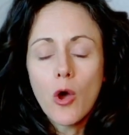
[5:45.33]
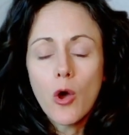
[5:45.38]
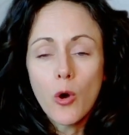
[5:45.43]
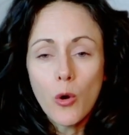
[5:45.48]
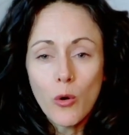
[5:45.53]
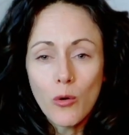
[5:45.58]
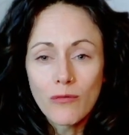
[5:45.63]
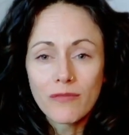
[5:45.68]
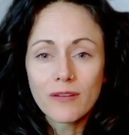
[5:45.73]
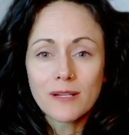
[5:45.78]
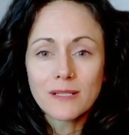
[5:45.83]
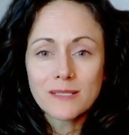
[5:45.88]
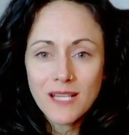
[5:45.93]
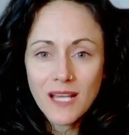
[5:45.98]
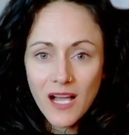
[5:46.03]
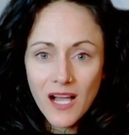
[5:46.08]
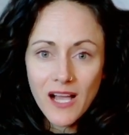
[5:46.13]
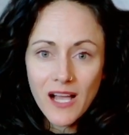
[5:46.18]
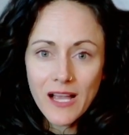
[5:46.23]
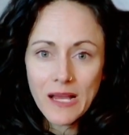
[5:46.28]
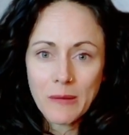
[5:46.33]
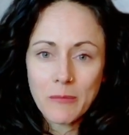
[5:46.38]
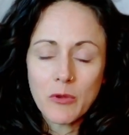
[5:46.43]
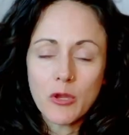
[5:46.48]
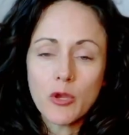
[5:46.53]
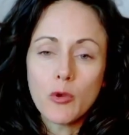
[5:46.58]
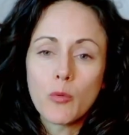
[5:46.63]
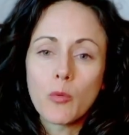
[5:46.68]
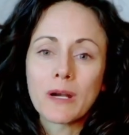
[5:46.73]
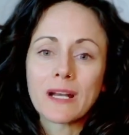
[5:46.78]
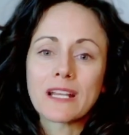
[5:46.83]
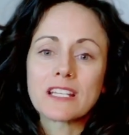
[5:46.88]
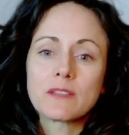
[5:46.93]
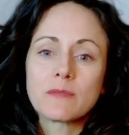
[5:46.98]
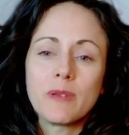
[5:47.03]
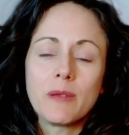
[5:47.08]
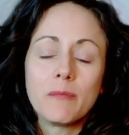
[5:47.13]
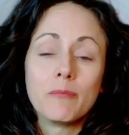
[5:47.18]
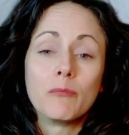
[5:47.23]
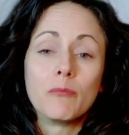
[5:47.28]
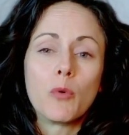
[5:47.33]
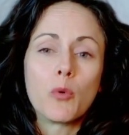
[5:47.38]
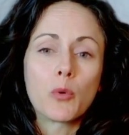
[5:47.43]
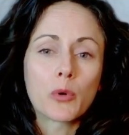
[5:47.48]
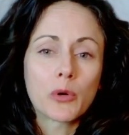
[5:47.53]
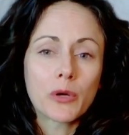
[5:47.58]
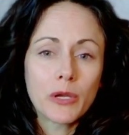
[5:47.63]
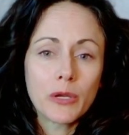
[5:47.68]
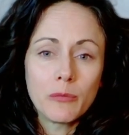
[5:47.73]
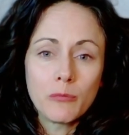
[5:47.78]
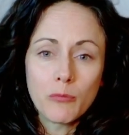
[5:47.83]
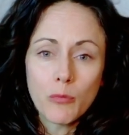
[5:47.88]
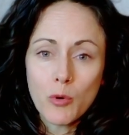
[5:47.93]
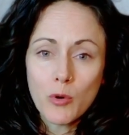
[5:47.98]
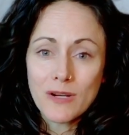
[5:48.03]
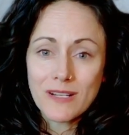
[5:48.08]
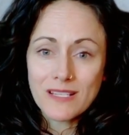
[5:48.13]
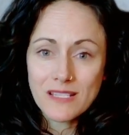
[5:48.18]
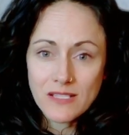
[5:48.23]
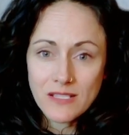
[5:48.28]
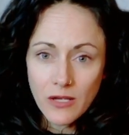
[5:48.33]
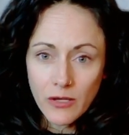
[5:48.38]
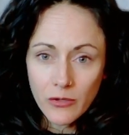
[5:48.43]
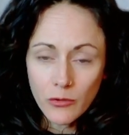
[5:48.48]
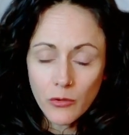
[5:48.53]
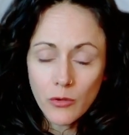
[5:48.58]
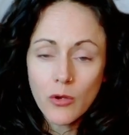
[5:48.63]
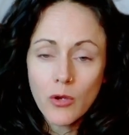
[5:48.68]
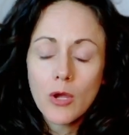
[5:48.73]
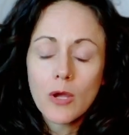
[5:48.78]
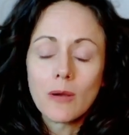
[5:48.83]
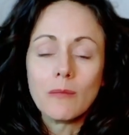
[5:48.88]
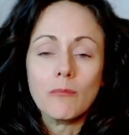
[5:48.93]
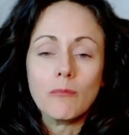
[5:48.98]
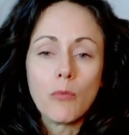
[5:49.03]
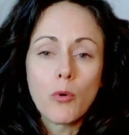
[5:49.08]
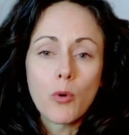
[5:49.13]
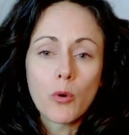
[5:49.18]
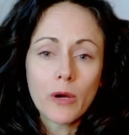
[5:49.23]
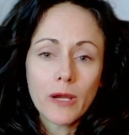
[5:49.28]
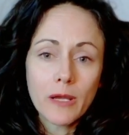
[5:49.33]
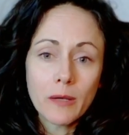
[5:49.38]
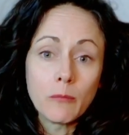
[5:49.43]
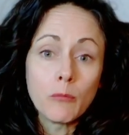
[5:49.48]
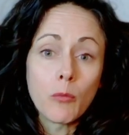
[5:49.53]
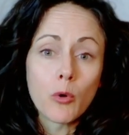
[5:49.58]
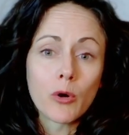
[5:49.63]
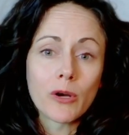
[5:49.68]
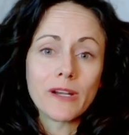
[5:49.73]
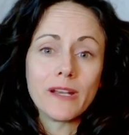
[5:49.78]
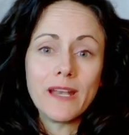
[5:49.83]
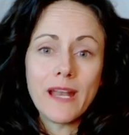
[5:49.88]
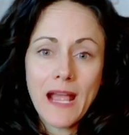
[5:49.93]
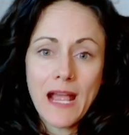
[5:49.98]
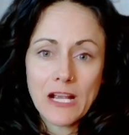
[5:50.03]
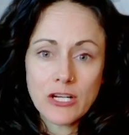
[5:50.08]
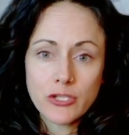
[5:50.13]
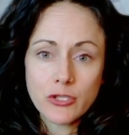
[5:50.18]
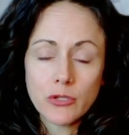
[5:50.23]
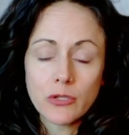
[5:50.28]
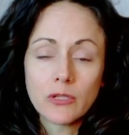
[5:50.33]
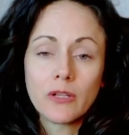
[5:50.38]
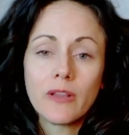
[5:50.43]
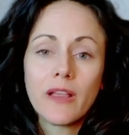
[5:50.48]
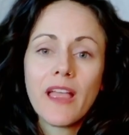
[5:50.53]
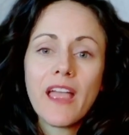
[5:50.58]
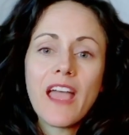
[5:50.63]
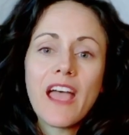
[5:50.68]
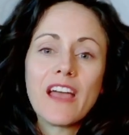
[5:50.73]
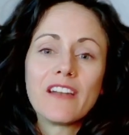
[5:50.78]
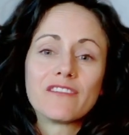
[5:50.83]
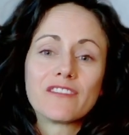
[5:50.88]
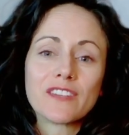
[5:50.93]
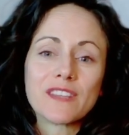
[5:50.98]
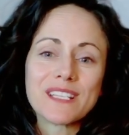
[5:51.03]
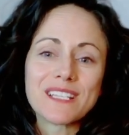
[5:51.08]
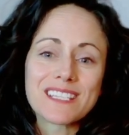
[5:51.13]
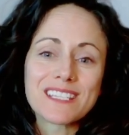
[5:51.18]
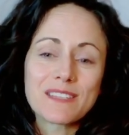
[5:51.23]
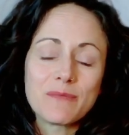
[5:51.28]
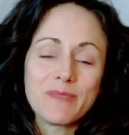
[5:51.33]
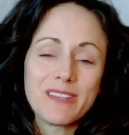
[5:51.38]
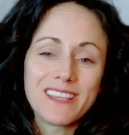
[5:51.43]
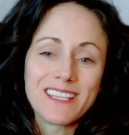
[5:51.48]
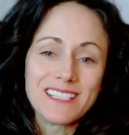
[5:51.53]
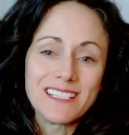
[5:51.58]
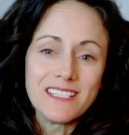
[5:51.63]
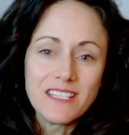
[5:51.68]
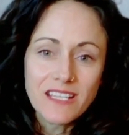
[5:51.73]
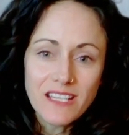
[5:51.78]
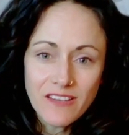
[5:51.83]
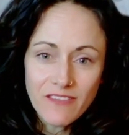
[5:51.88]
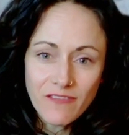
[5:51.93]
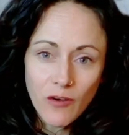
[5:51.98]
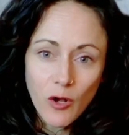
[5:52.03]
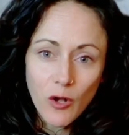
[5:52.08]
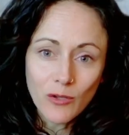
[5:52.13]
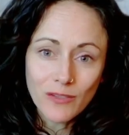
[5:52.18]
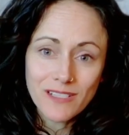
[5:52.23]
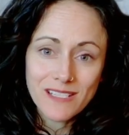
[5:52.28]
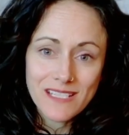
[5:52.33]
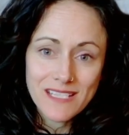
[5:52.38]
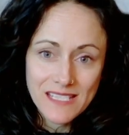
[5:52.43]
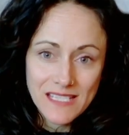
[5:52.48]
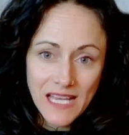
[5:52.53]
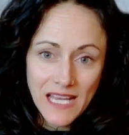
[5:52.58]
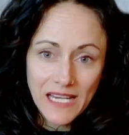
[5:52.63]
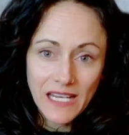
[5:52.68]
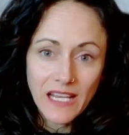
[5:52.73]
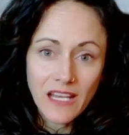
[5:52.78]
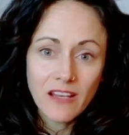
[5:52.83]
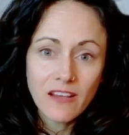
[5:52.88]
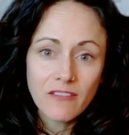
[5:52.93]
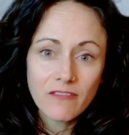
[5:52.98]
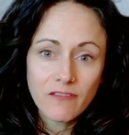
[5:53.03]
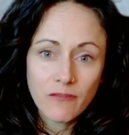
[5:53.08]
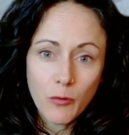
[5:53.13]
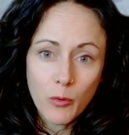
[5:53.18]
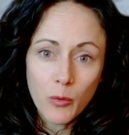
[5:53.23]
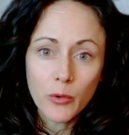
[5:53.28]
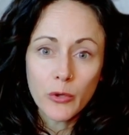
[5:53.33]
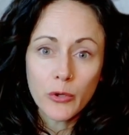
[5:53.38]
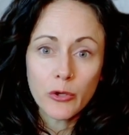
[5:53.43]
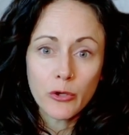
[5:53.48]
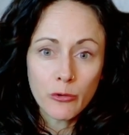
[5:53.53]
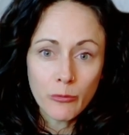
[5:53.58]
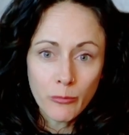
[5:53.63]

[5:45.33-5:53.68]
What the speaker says: Over time, you want it to be more and more subtle, more and more natural, and for this to be the default setting for your